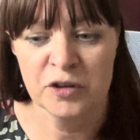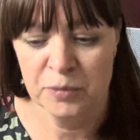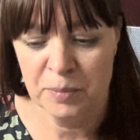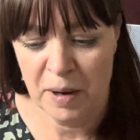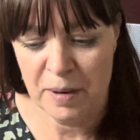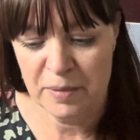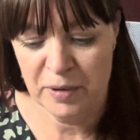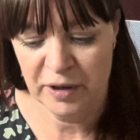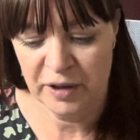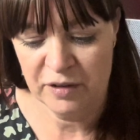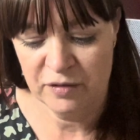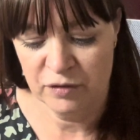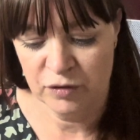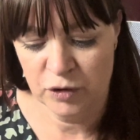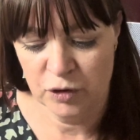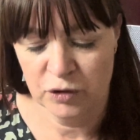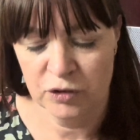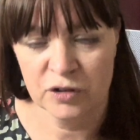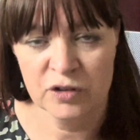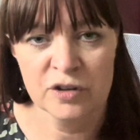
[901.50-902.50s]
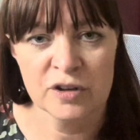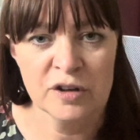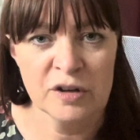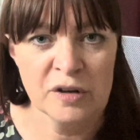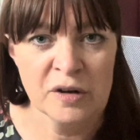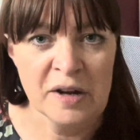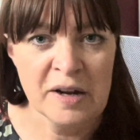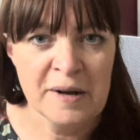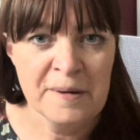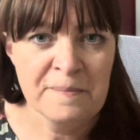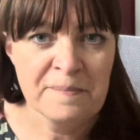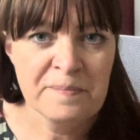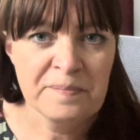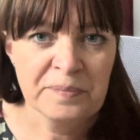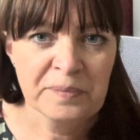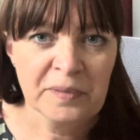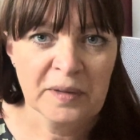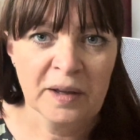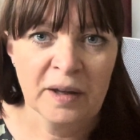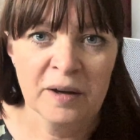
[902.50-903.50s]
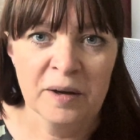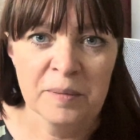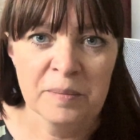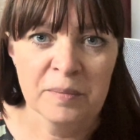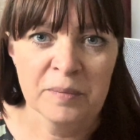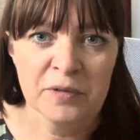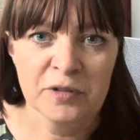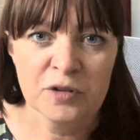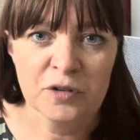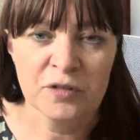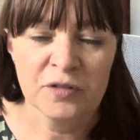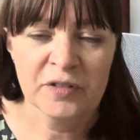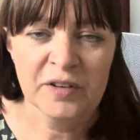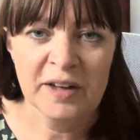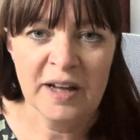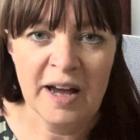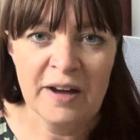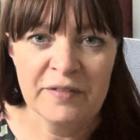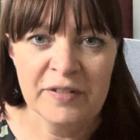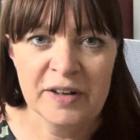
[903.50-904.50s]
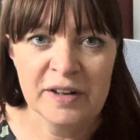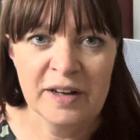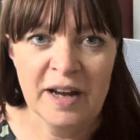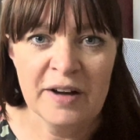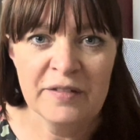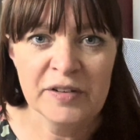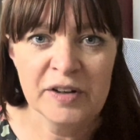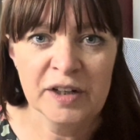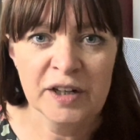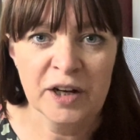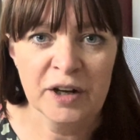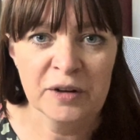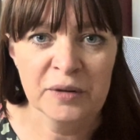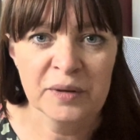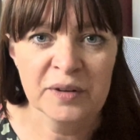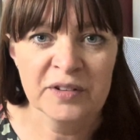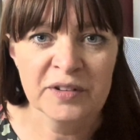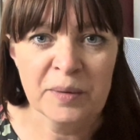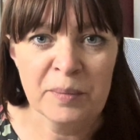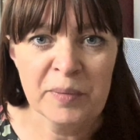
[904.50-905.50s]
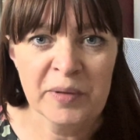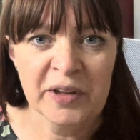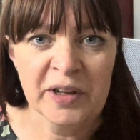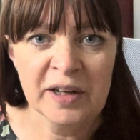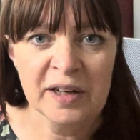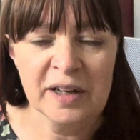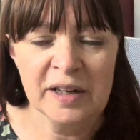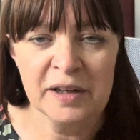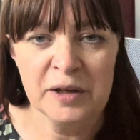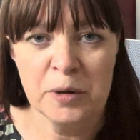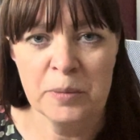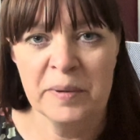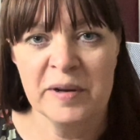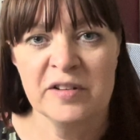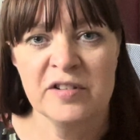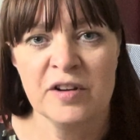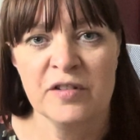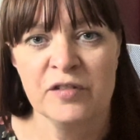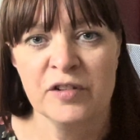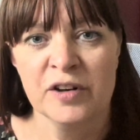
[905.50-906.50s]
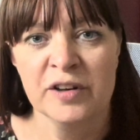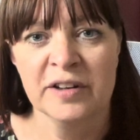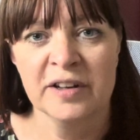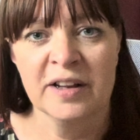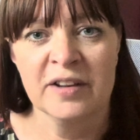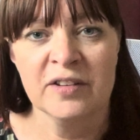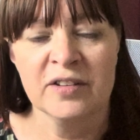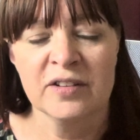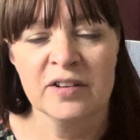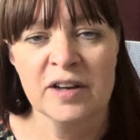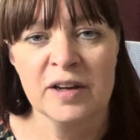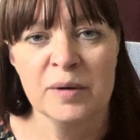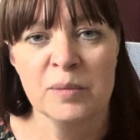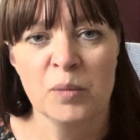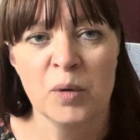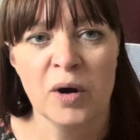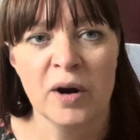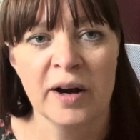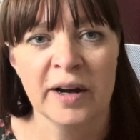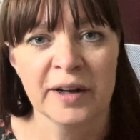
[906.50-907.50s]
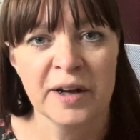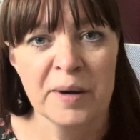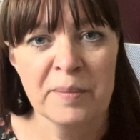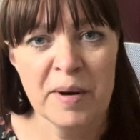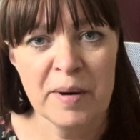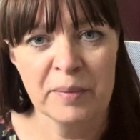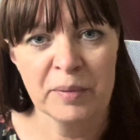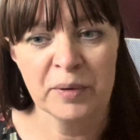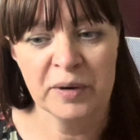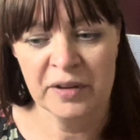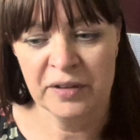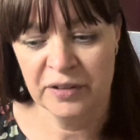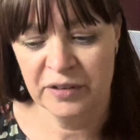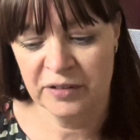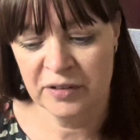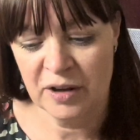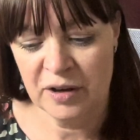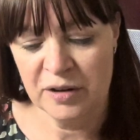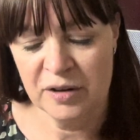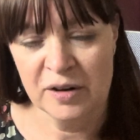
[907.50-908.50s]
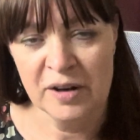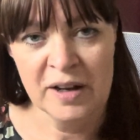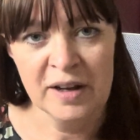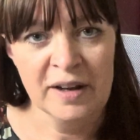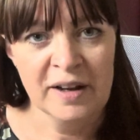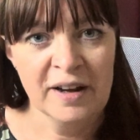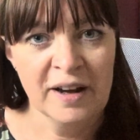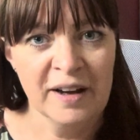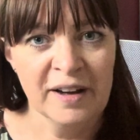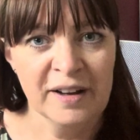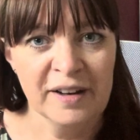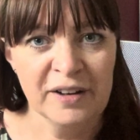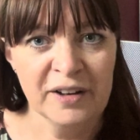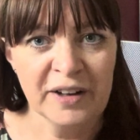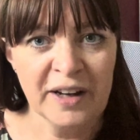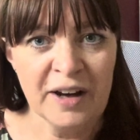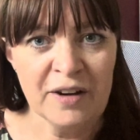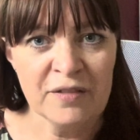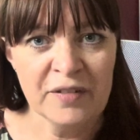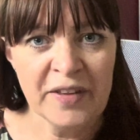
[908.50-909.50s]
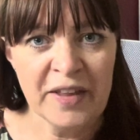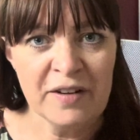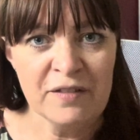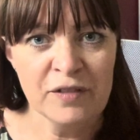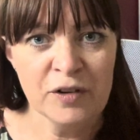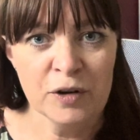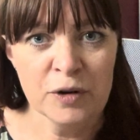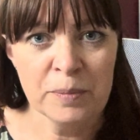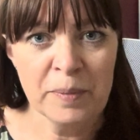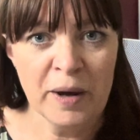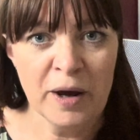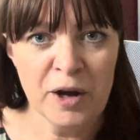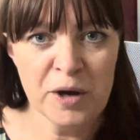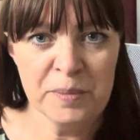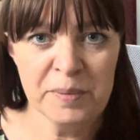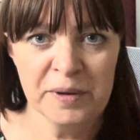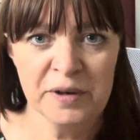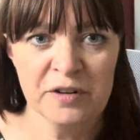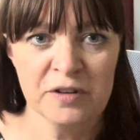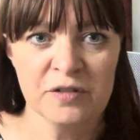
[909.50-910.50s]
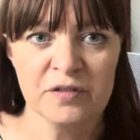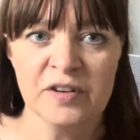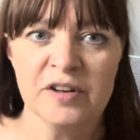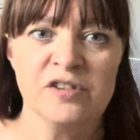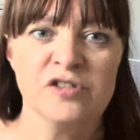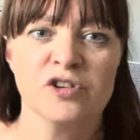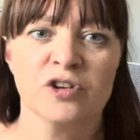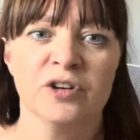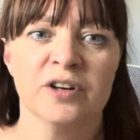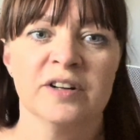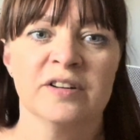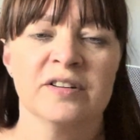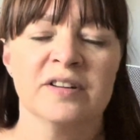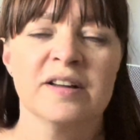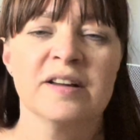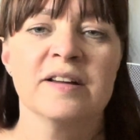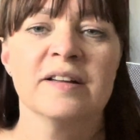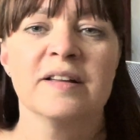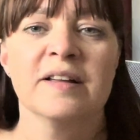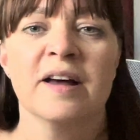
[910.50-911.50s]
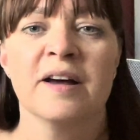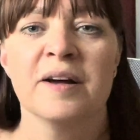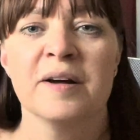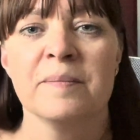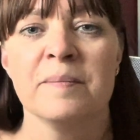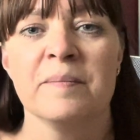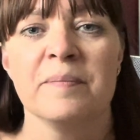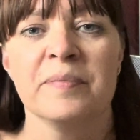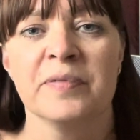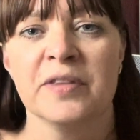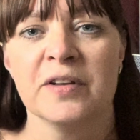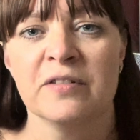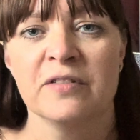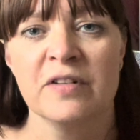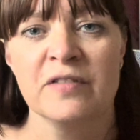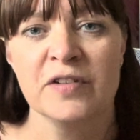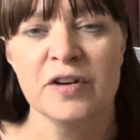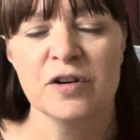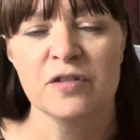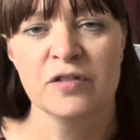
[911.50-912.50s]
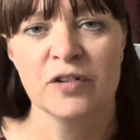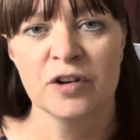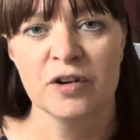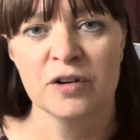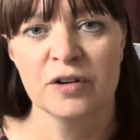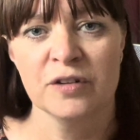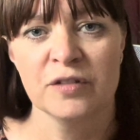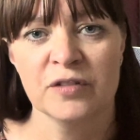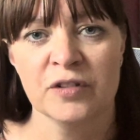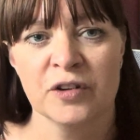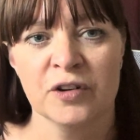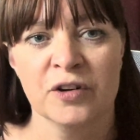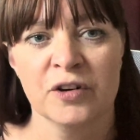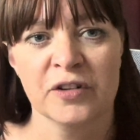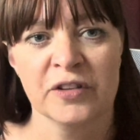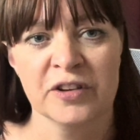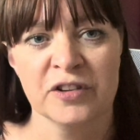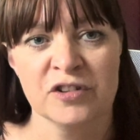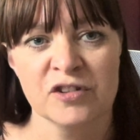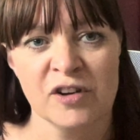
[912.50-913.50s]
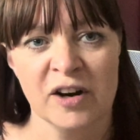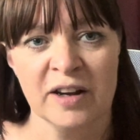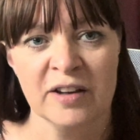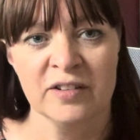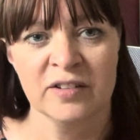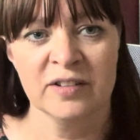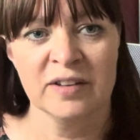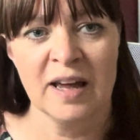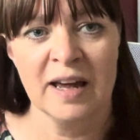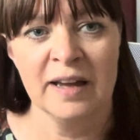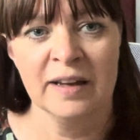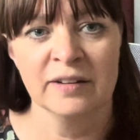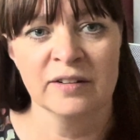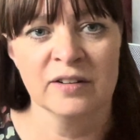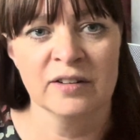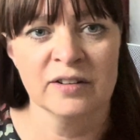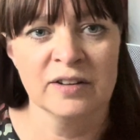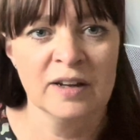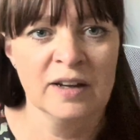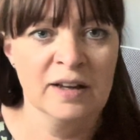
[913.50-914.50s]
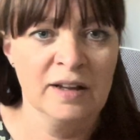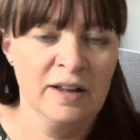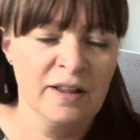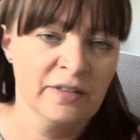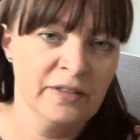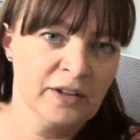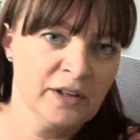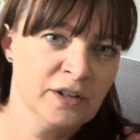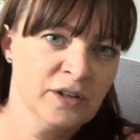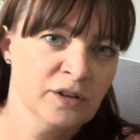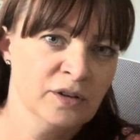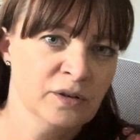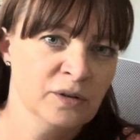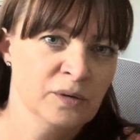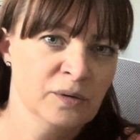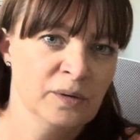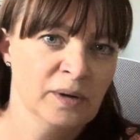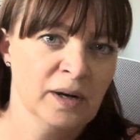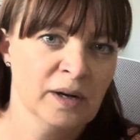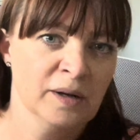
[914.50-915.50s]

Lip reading: but I'm looking forward to sort of having a go at something a little bit different and seeing what I come up with. So look out for that vlog. But I hope you've enjoyed the reveal vlog for this dress, and that you